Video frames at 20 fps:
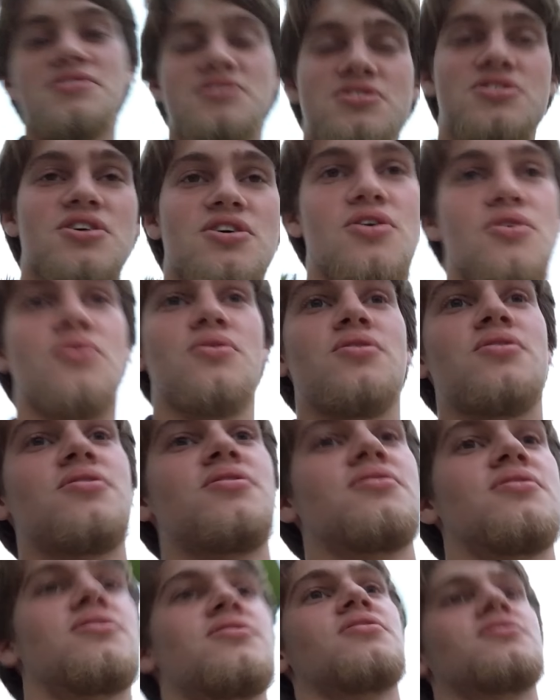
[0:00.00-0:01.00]
So
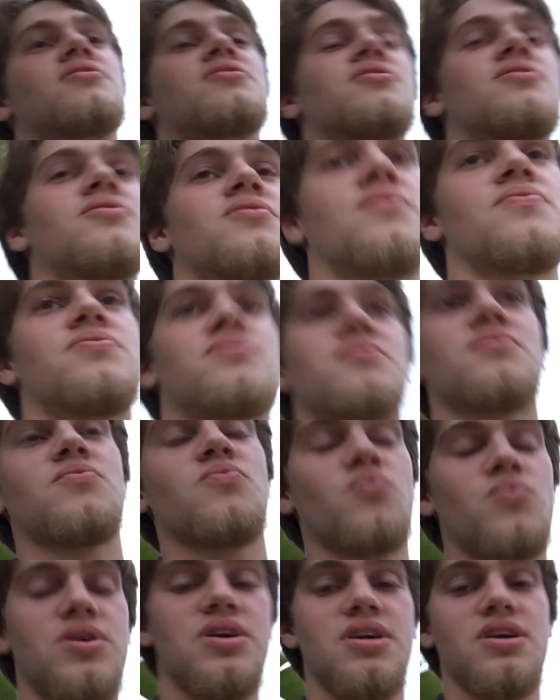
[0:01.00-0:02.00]

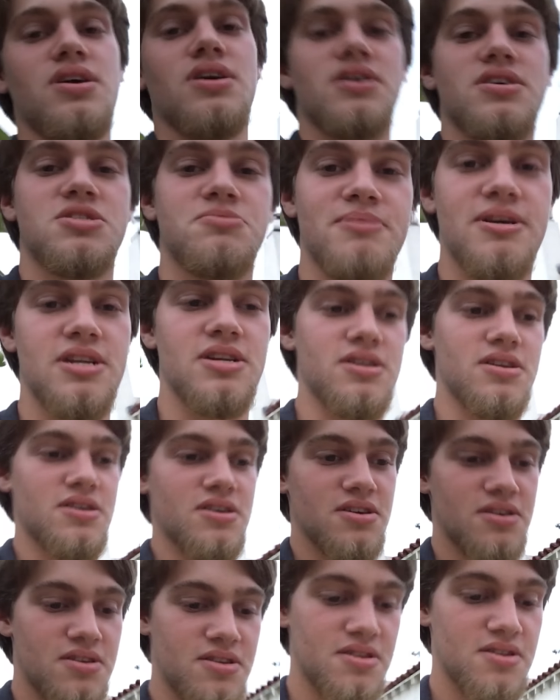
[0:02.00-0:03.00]
we uh, spent
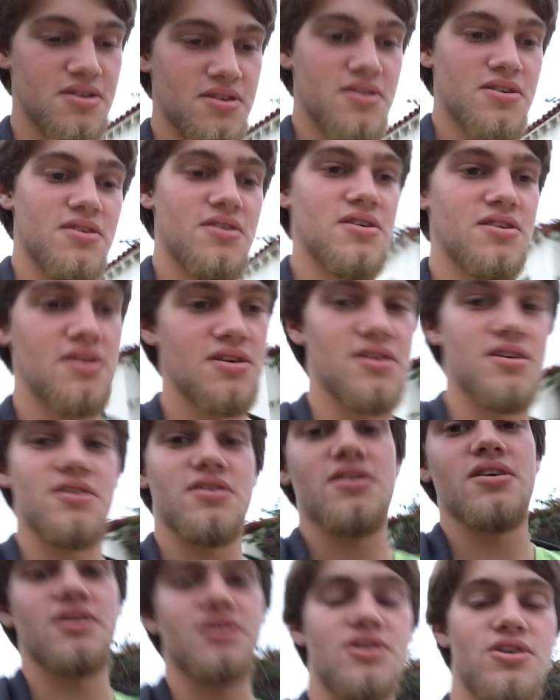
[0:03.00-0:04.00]

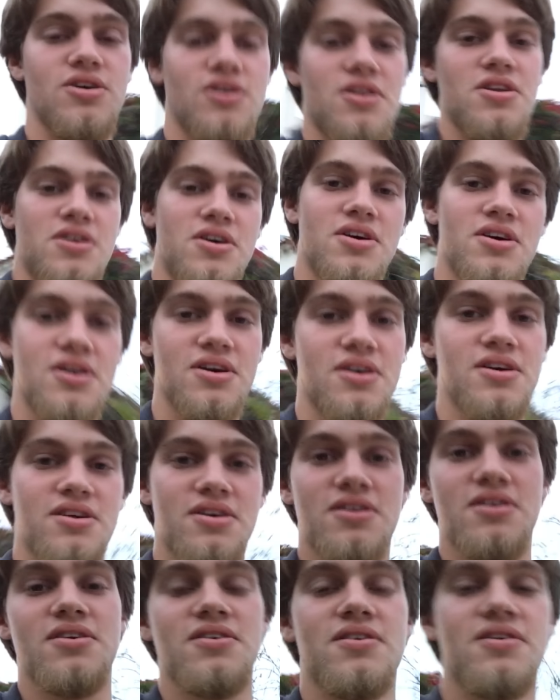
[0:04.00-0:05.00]
a good...
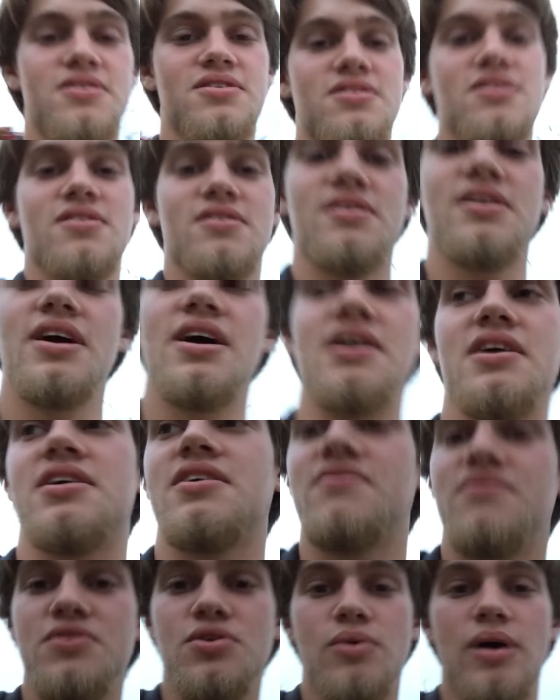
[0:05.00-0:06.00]
Two hours? Yeah,
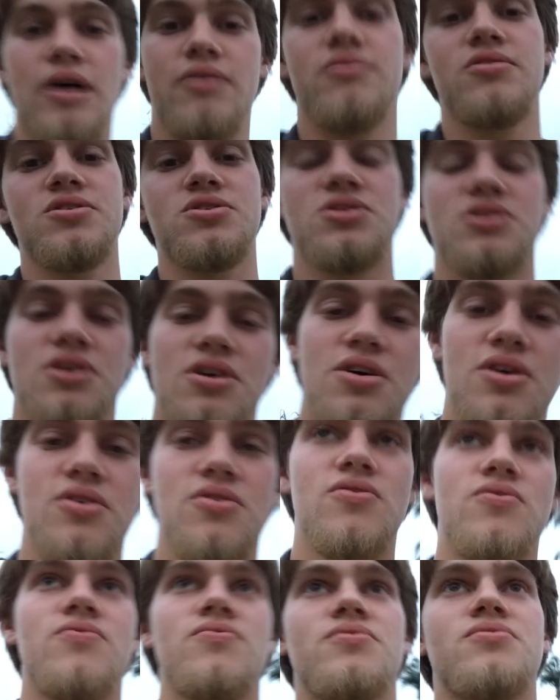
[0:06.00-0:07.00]
a few hours
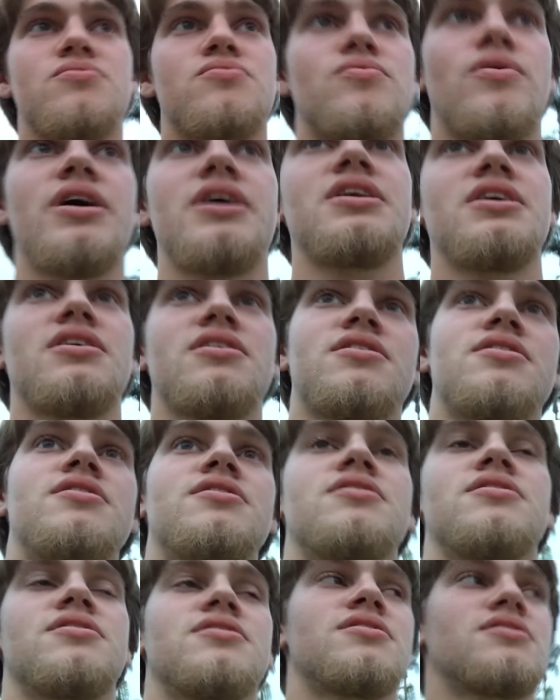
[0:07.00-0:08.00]
writing
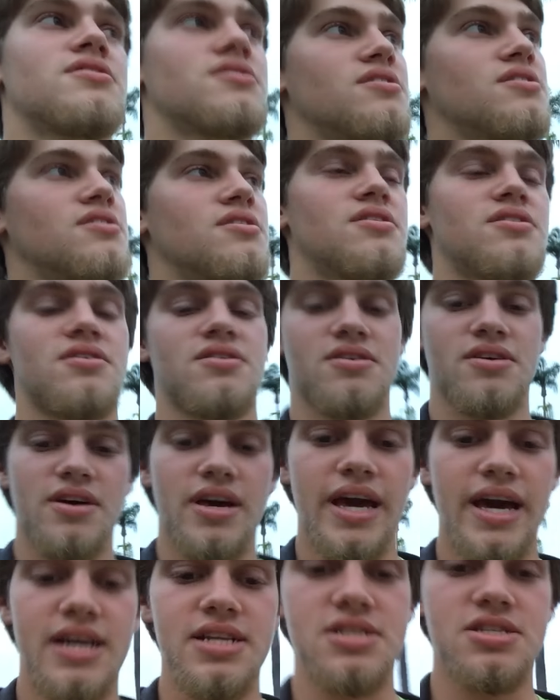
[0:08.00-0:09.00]

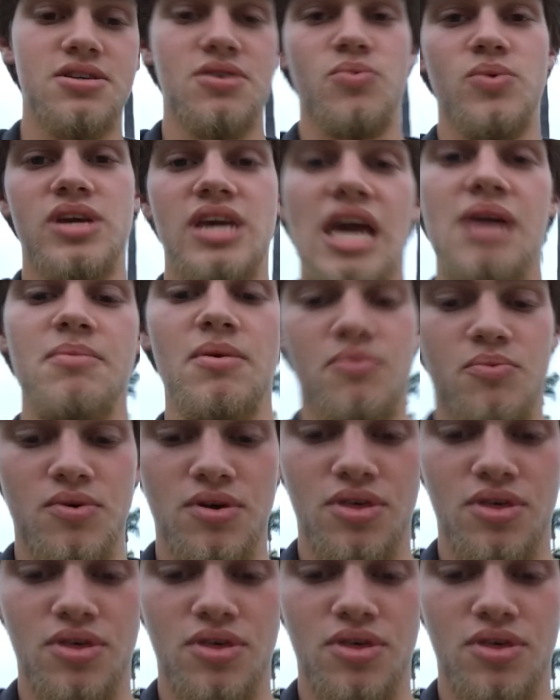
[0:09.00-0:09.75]
ads. We came up